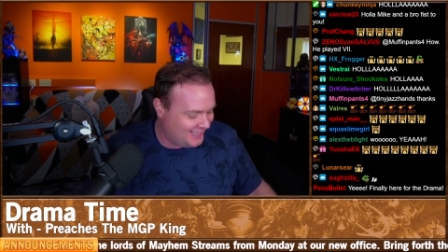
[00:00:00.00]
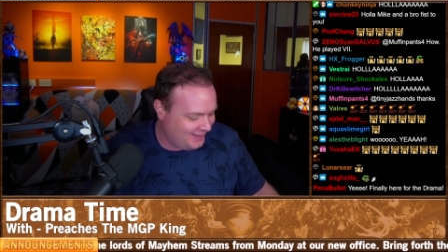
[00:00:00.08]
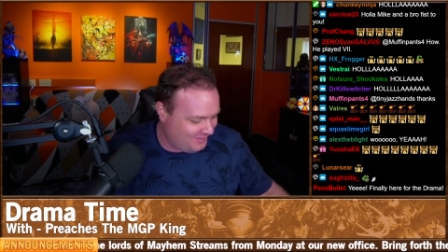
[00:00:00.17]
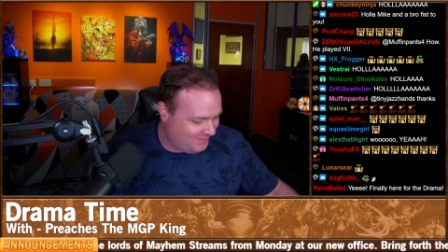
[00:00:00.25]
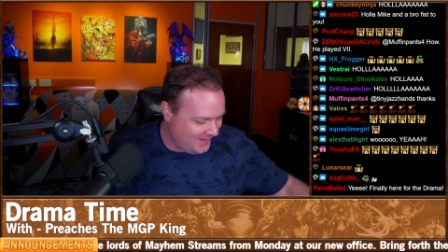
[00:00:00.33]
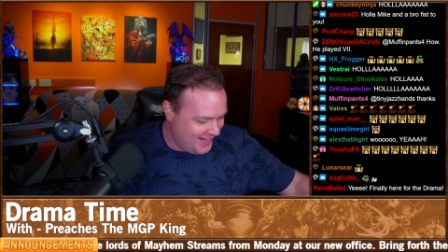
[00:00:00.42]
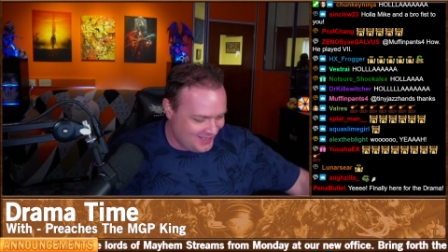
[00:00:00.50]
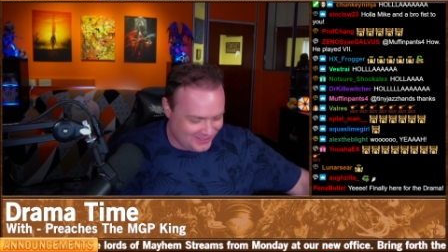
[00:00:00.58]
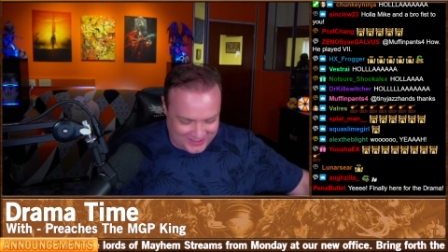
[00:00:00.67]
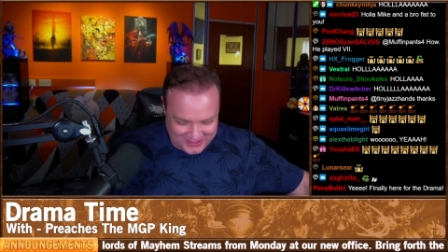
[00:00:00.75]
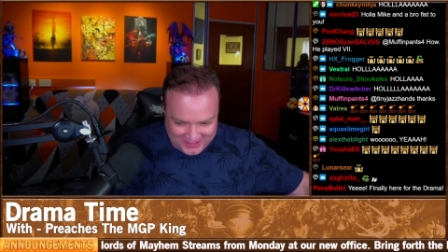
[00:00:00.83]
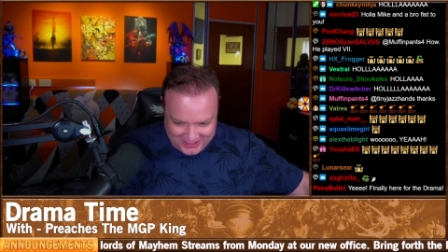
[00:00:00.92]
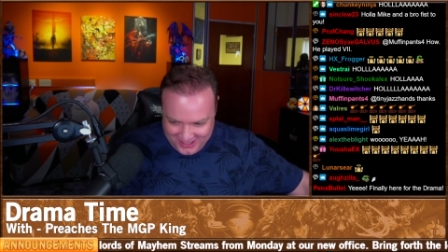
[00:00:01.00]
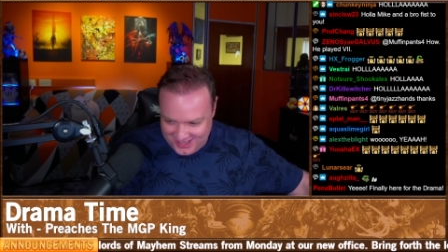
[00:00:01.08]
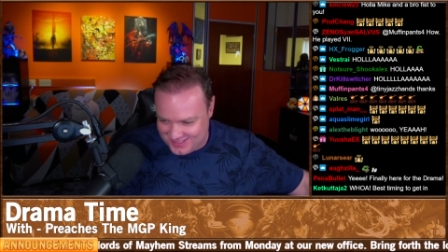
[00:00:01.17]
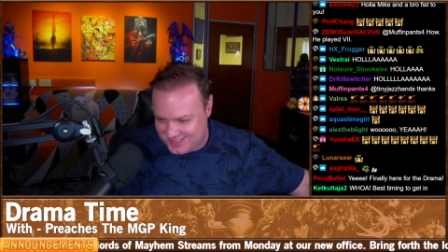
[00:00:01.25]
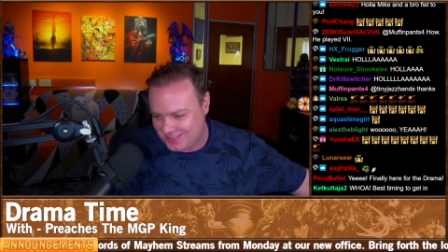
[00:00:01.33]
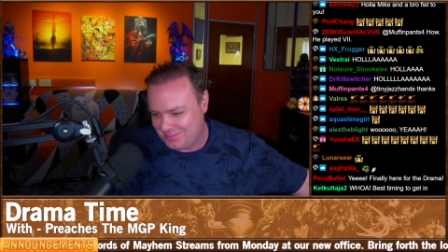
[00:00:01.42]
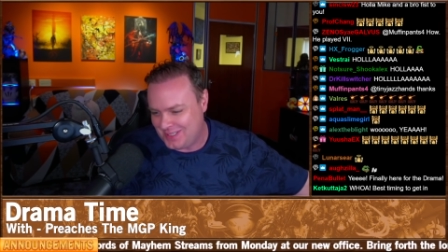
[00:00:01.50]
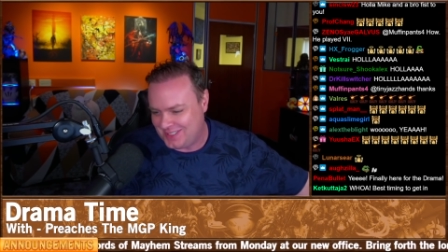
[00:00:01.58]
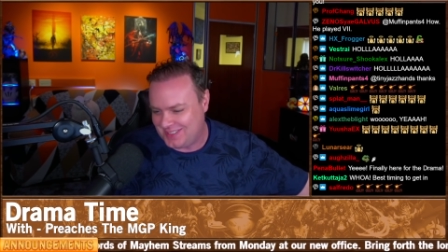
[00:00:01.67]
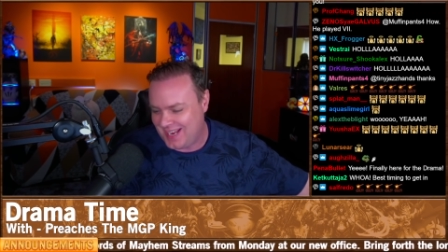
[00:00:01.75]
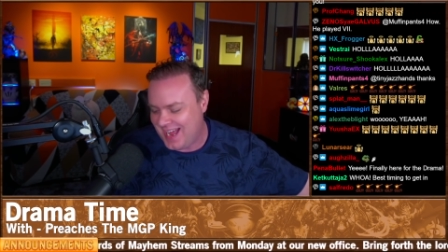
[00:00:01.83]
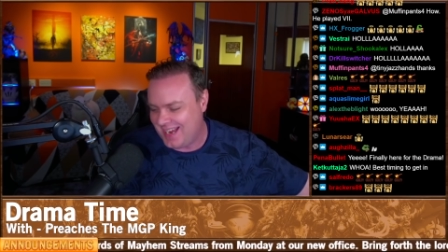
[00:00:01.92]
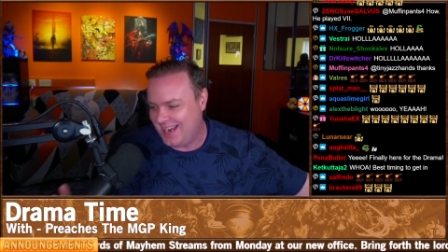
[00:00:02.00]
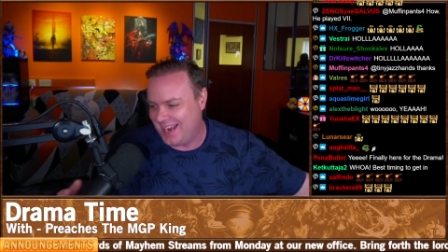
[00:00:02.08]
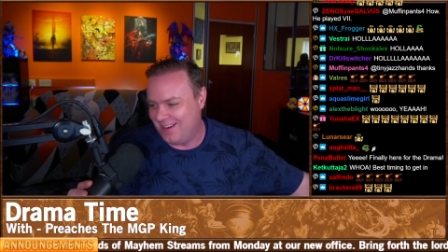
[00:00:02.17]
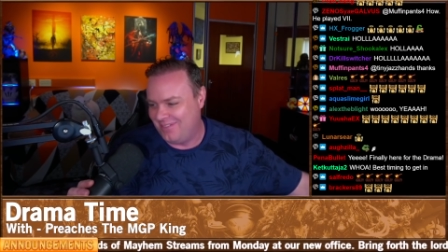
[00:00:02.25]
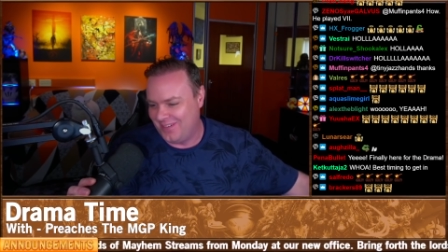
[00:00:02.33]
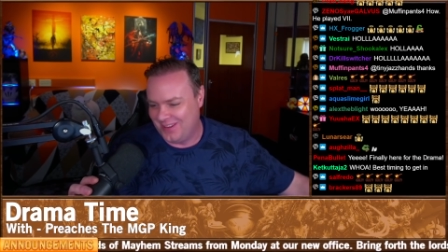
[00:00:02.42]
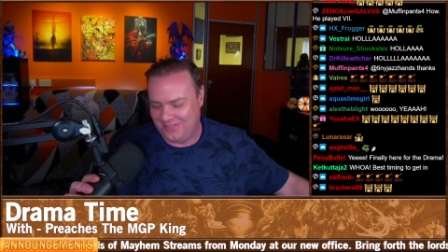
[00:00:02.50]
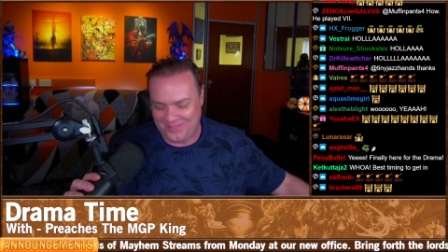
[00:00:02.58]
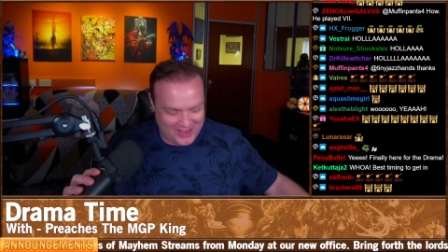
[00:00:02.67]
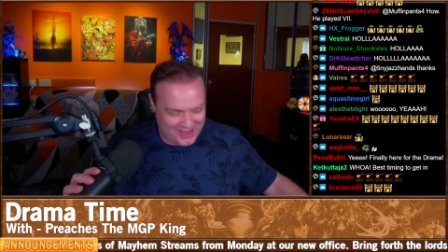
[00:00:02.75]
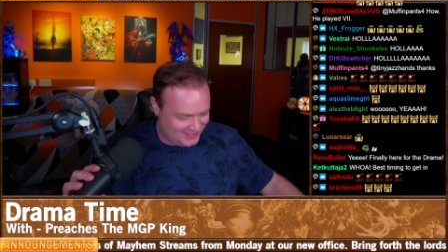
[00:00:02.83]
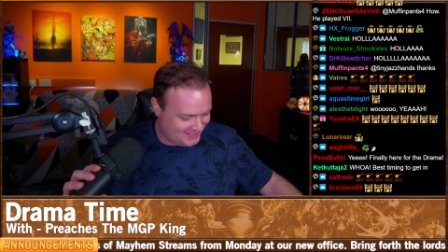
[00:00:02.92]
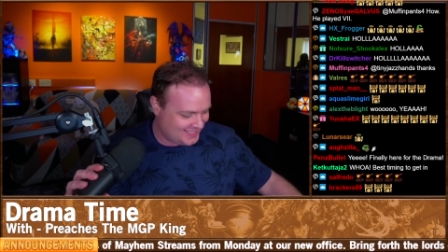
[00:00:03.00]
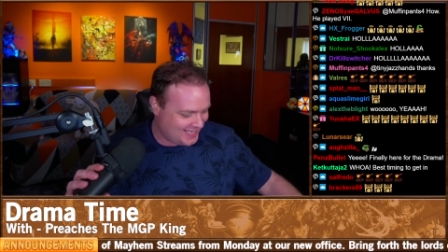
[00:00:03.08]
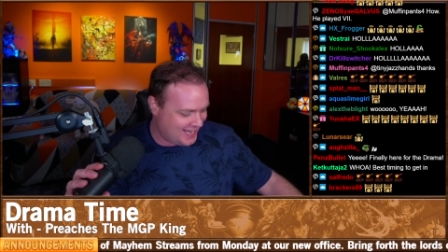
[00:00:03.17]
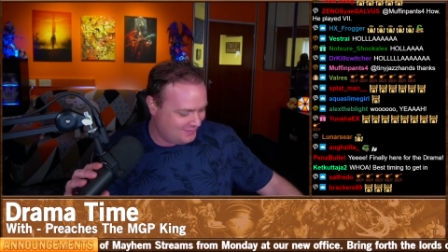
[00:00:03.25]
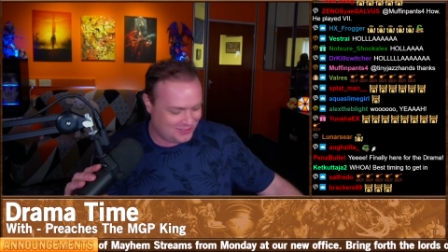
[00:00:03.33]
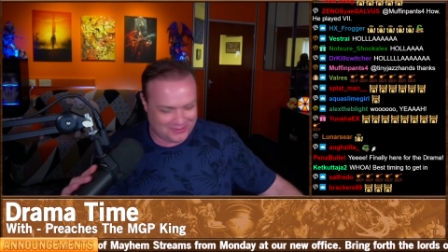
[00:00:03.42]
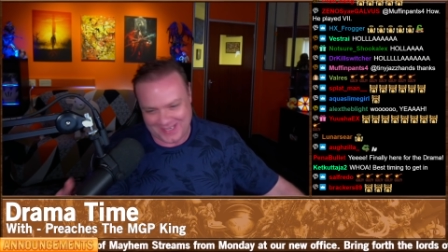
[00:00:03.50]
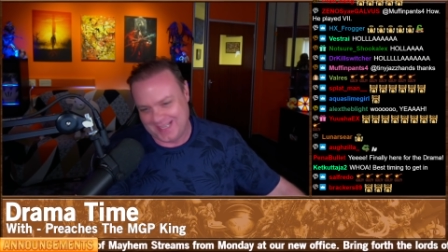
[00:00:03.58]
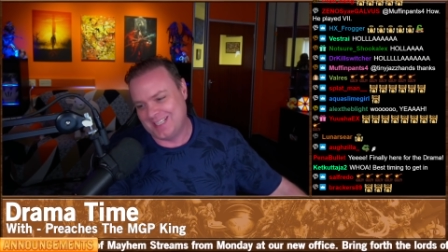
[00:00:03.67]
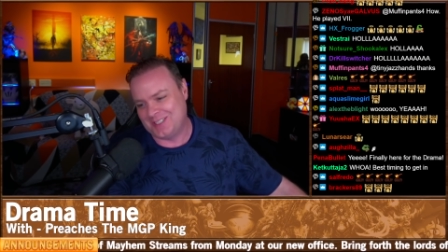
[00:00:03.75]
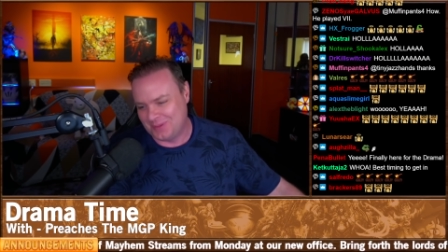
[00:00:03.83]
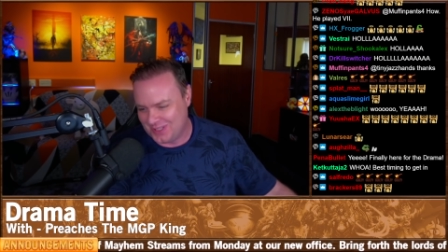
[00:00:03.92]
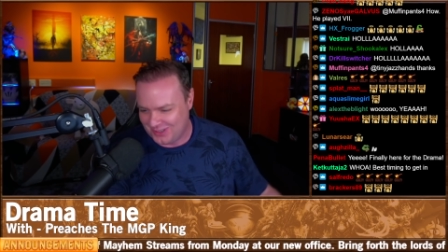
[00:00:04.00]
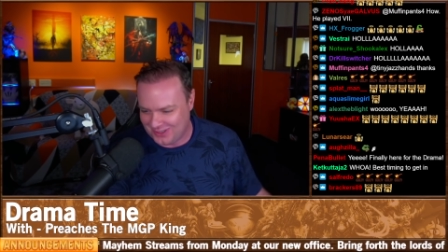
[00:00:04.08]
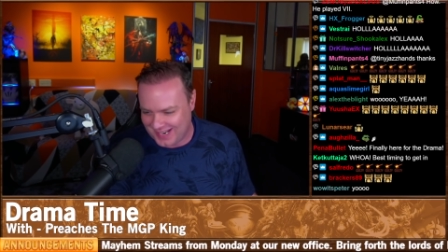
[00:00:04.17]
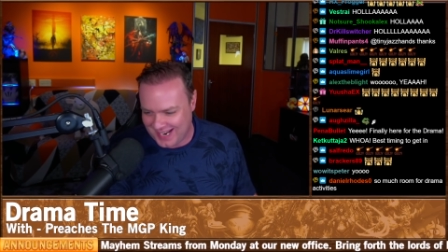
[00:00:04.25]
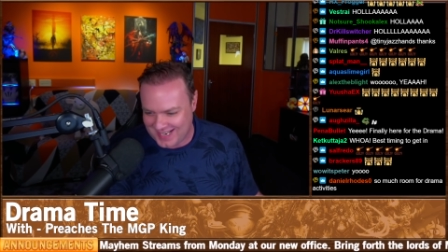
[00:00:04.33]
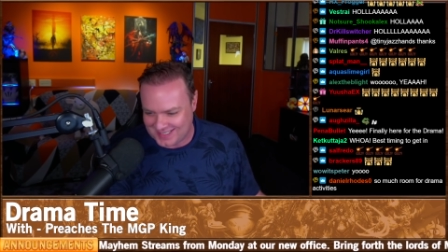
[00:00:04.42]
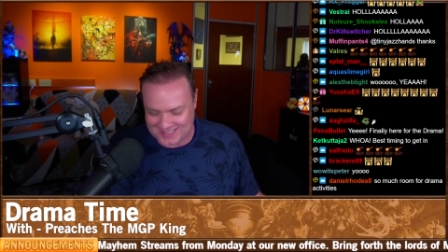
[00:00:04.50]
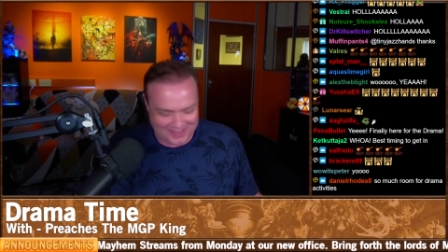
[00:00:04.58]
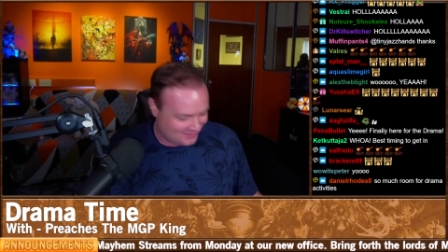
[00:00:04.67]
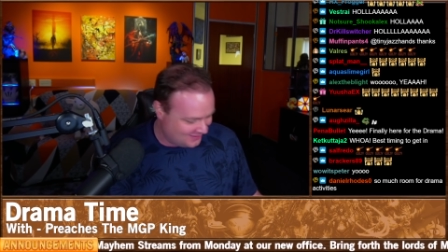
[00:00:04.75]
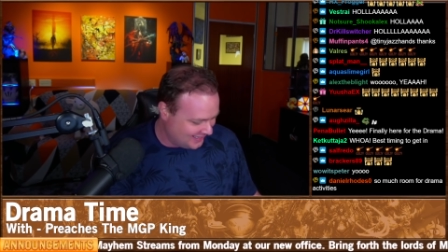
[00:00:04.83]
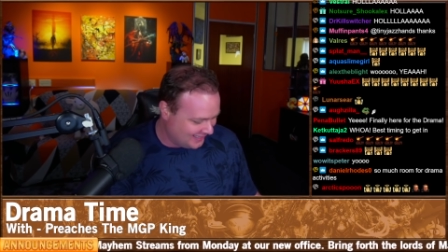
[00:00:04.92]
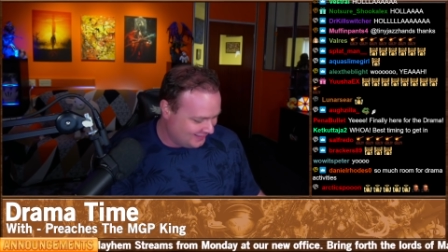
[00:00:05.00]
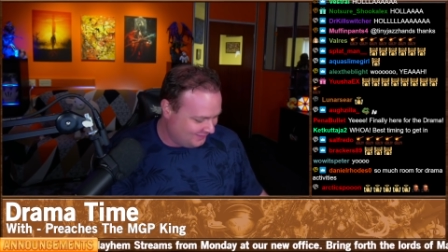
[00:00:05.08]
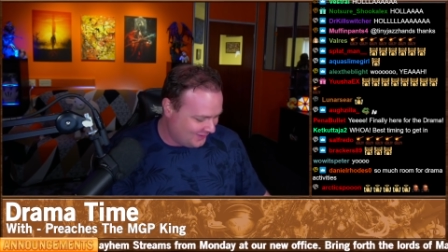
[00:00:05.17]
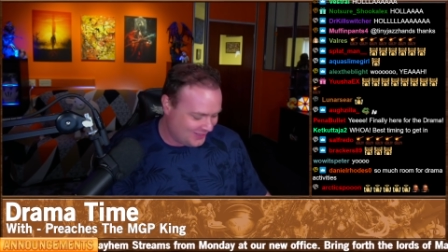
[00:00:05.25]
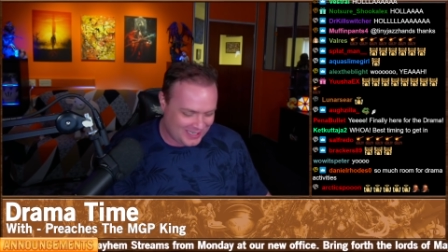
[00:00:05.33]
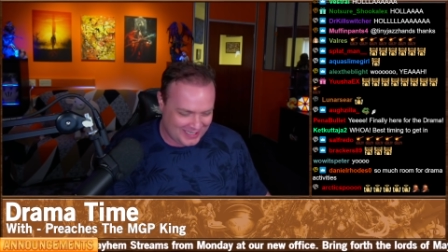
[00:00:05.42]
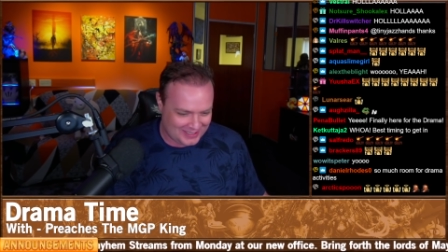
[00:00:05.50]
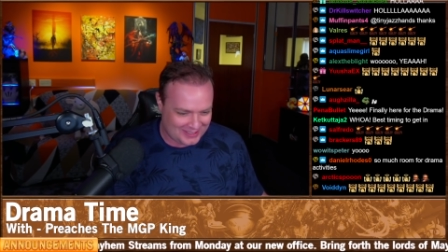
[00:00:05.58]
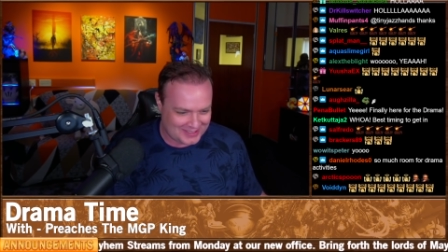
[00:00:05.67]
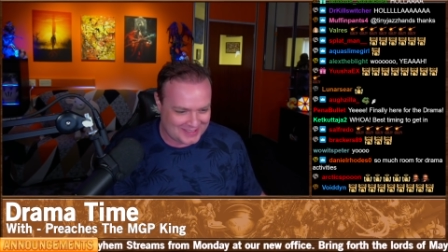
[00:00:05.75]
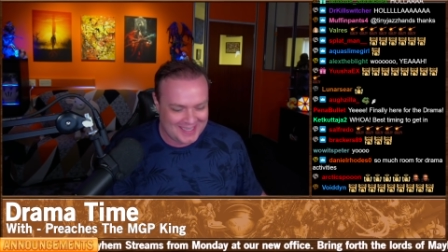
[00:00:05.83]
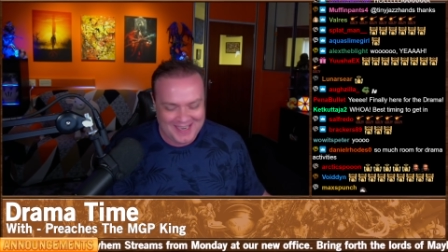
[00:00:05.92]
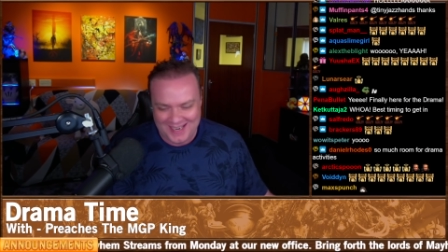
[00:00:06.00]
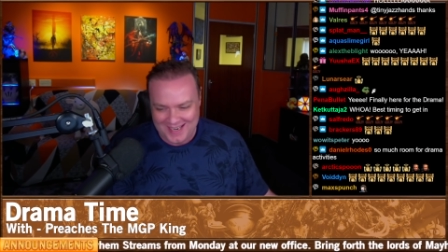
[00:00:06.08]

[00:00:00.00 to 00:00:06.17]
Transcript: It feels good to be sat here for the first time doing this with you guys. It really fucking does.